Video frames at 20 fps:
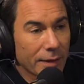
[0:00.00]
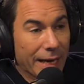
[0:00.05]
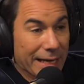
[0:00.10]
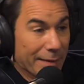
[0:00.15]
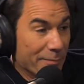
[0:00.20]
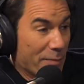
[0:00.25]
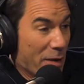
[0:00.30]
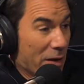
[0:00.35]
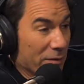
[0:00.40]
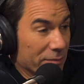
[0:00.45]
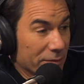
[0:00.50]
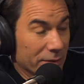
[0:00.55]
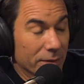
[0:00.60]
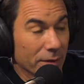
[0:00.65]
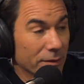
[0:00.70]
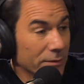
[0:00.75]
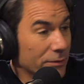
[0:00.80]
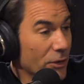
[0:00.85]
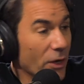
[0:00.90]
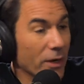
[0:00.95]
that about
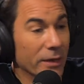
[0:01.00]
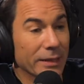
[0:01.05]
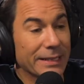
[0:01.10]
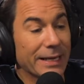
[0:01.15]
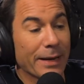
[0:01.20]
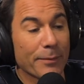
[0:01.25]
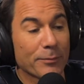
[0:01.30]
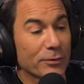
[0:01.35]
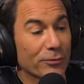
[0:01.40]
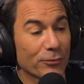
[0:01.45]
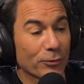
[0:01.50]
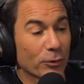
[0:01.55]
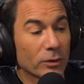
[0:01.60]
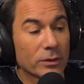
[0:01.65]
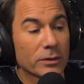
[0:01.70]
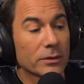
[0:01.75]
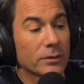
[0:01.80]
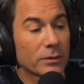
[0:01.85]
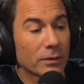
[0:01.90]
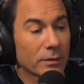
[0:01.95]
uh, Johnny Depp's
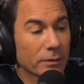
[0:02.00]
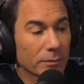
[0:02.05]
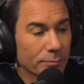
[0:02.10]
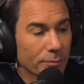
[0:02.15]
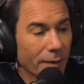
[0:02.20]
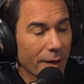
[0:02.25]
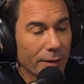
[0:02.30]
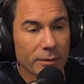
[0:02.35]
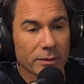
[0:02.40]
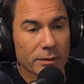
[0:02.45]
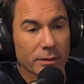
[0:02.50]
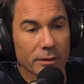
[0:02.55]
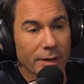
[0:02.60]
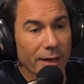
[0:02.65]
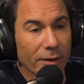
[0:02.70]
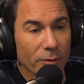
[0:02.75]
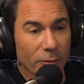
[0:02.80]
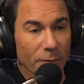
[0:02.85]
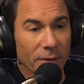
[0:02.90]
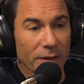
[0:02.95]
first uh, Pirates of the
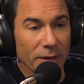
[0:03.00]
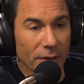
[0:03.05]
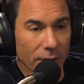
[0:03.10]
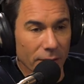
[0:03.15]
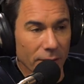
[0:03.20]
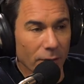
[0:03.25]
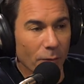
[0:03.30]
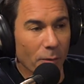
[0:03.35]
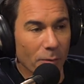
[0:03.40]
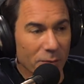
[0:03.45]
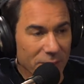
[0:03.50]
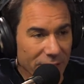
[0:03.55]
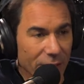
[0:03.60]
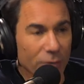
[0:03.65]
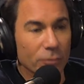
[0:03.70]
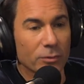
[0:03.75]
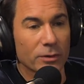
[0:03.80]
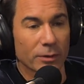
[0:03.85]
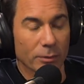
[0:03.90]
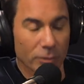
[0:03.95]
Caribbean. I thought what was
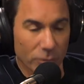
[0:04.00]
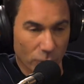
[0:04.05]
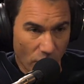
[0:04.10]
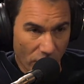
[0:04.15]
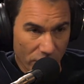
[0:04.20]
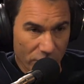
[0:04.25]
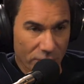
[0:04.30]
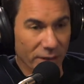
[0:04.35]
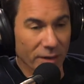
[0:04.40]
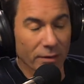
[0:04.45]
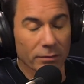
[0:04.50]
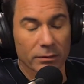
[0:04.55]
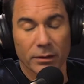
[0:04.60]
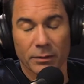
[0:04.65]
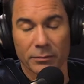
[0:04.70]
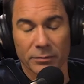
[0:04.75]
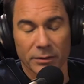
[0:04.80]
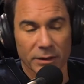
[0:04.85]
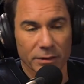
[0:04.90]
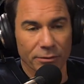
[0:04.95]
interesting was watching a
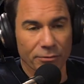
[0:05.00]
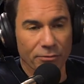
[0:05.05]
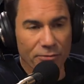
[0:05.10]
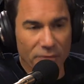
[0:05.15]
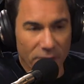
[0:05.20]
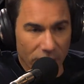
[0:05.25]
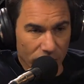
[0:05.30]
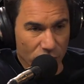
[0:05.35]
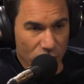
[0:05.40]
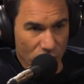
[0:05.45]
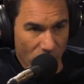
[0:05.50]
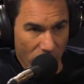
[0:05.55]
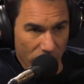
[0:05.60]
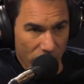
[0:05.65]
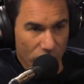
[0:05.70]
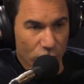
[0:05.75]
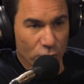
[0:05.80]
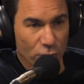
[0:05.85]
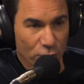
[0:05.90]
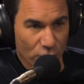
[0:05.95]
severe
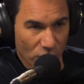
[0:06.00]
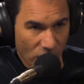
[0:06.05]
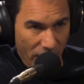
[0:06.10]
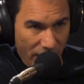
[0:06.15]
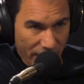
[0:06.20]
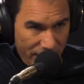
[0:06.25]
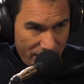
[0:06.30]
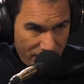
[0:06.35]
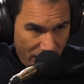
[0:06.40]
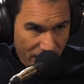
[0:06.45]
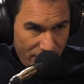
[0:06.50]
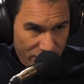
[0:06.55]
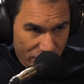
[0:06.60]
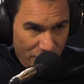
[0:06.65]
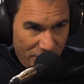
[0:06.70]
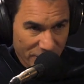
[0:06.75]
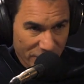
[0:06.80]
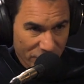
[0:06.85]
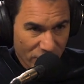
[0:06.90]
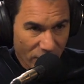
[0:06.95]
drunk try not
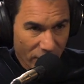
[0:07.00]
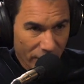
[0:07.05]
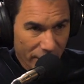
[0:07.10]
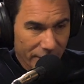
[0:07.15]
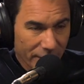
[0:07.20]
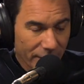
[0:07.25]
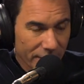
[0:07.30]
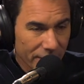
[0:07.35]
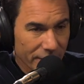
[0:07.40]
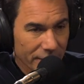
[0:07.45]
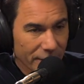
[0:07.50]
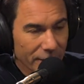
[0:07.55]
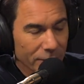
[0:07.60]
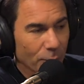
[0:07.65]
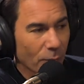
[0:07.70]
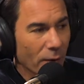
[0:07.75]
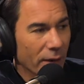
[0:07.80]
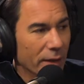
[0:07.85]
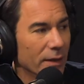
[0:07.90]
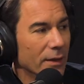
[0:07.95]
to be drunk. And I think
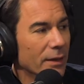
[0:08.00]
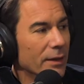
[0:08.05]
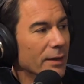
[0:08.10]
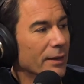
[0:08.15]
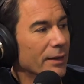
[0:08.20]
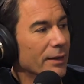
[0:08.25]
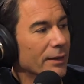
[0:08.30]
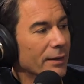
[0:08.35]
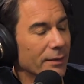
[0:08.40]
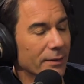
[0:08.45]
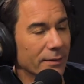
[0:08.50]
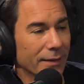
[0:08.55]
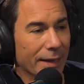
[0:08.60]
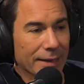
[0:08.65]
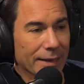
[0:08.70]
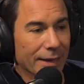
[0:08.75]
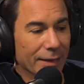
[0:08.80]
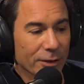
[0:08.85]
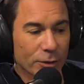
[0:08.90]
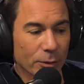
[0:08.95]
that's why
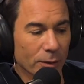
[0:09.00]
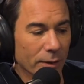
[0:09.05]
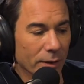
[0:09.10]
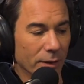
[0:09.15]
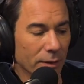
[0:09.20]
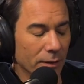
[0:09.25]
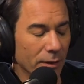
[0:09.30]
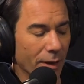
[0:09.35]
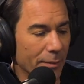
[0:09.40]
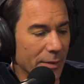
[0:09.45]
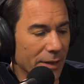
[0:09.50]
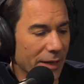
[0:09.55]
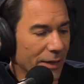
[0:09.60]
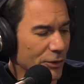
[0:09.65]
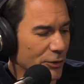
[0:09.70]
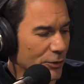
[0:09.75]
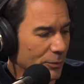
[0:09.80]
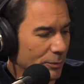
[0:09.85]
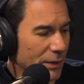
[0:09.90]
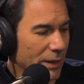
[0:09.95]
that led to a, a
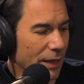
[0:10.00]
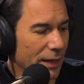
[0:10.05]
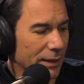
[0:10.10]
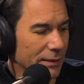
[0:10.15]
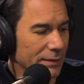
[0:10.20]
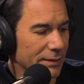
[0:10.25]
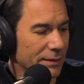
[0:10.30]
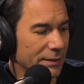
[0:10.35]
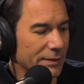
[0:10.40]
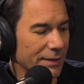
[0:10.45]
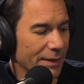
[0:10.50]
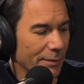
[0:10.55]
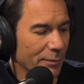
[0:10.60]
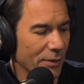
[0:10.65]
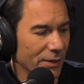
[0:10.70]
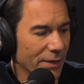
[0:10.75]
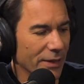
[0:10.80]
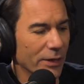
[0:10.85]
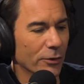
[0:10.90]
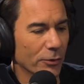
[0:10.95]
nomination. But I, it's the same
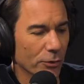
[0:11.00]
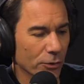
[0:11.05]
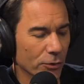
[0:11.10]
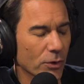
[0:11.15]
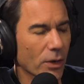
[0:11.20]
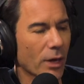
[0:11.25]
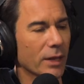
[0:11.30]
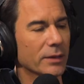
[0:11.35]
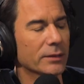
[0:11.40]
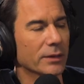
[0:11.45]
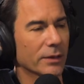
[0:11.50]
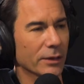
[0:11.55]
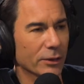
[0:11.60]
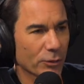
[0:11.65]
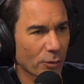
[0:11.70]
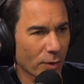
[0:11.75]
thing here. You're constantly